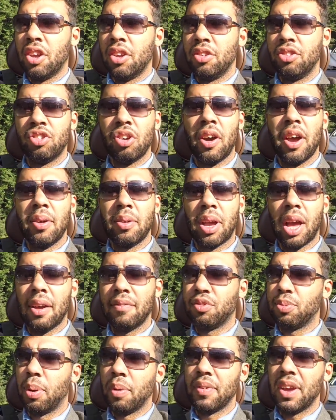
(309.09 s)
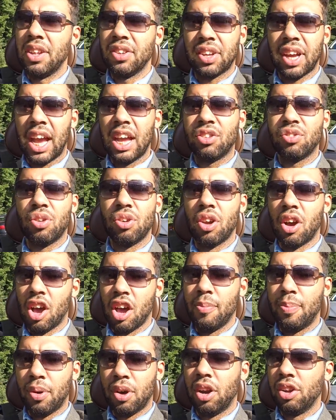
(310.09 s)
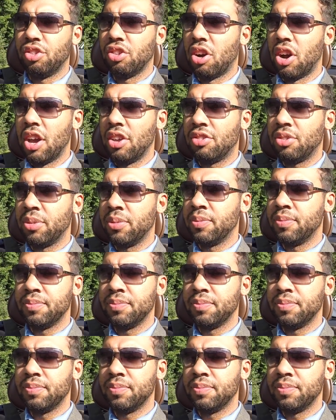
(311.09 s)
Sorry, I'm going to have to put the indicator on, I apologise.